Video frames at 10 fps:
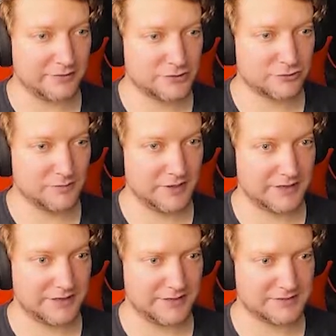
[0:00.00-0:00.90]
screaming
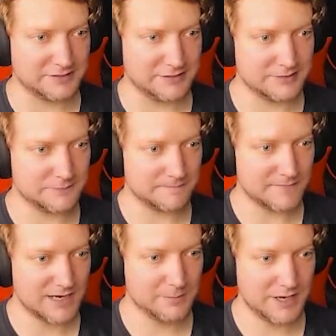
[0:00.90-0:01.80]
in the distance.
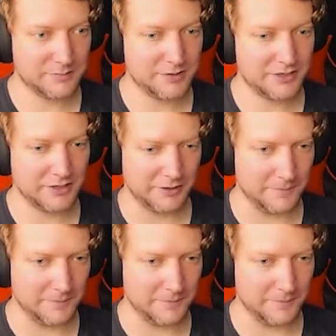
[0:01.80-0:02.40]
I might be good.